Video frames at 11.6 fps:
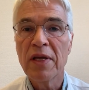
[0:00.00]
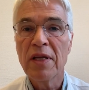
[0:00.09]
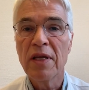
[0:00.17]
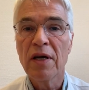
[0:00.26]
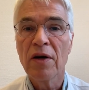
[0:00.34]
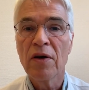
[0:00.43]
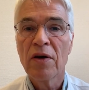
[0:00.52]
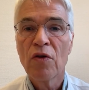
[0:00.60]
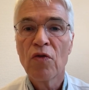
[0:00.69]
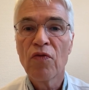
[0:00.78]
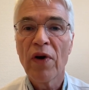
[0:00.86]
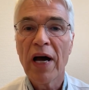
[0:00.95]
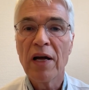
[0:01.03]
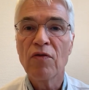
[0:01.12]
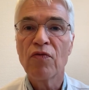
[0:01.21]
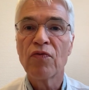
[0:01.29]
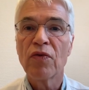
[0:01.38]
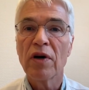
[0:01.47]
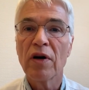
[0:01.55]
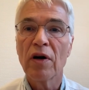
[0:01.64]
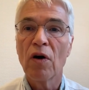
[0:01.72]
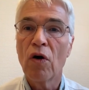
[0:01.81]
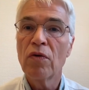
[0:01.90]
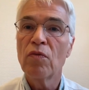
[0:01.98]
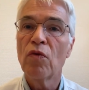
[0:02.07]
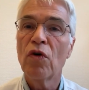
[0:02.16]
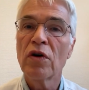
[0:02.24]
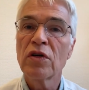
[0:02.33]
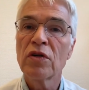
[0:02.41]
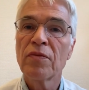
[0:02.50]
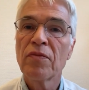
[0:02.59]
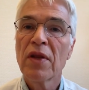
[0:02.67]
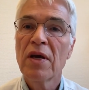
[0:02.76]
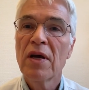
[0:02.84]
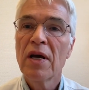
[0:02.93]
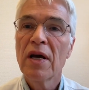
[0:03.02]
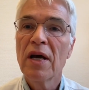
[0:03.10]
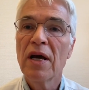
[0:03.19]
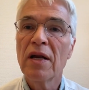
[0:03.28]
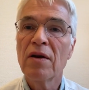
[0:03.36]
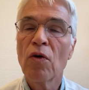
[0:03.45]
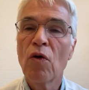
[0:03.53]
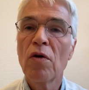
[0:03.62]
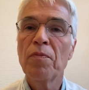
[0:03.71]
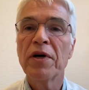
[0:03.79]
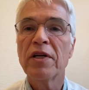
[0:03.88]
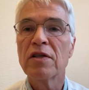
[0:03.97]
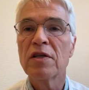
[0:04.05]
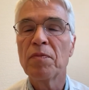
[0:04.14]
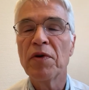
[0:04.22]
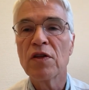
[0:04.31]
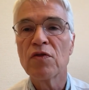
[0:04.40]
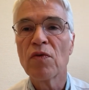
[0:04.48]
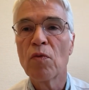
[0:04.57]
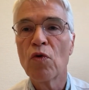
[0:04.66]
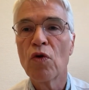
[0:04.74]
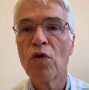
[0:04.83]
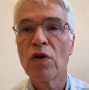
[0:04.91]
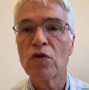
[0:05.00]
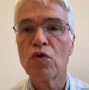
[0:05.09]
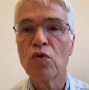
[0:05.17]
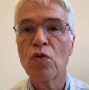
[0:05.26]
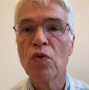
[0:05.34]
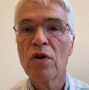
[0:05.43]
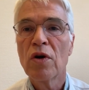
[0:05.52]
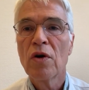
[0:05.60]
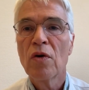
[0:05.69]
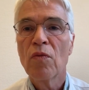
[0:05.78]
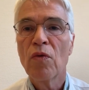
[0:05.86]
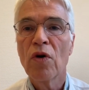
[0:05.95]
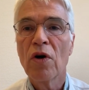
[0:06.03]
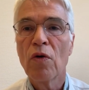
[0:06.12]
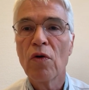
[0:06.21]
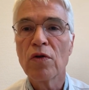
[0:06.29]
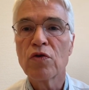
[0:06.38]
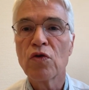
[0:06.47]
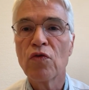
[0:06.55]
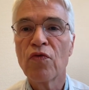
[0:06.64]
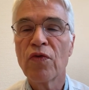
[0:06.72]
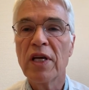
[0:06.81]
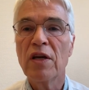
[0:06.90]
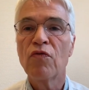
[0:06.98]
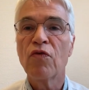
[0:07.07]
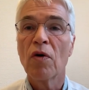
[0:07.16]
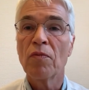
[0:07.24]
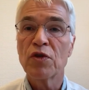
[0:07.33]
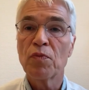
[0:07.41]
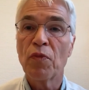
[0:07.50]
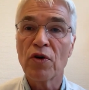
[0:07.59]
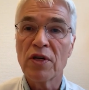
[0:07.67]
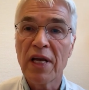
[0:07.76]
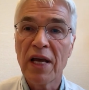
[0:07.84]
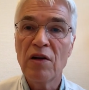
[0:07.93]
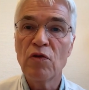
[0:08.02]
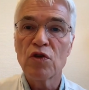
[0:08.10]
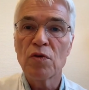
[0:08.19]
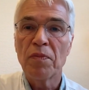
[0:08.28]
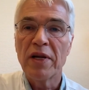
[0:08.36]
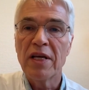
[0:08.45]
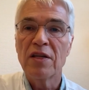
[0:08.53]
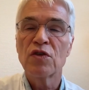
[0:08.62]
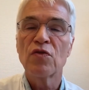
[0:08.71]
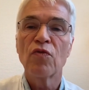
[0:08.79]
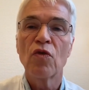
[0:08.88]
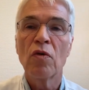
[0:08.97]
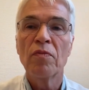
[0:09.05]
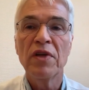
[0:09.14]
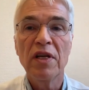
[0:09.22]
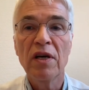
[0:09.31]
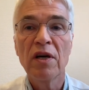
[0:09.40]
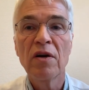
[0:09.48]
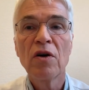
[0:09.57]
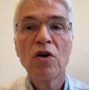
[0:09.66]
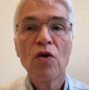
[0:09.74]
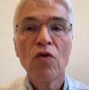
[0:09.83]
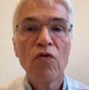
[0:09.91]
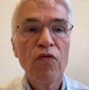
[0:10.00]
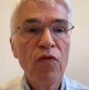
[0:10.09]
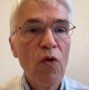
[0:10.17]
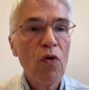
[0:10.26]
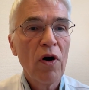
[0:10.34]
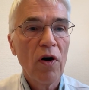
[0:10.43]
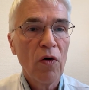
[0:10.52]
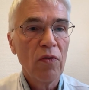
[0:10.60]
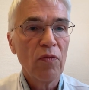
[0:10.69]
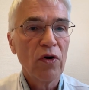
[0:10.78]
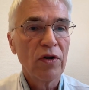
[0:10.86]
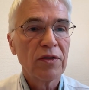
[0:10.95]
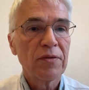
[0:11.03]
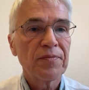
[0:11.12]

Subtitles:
year 5 onward, and all participants from cohort 2 were also free from spontaneous bleeds from year 4 onward.